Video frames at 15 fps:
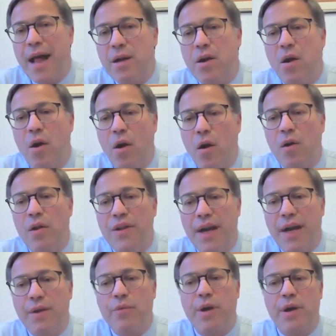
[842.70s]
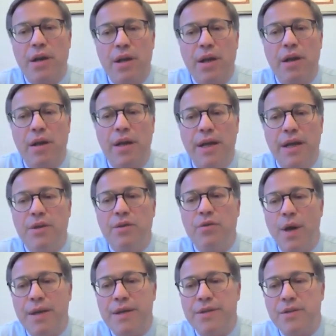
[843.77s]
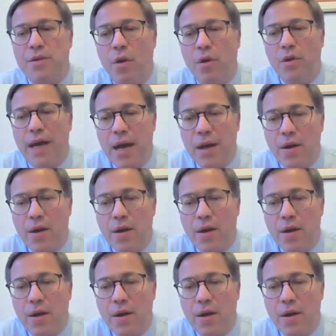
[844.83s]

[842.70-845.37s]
alcohol, then we're clearly into what is called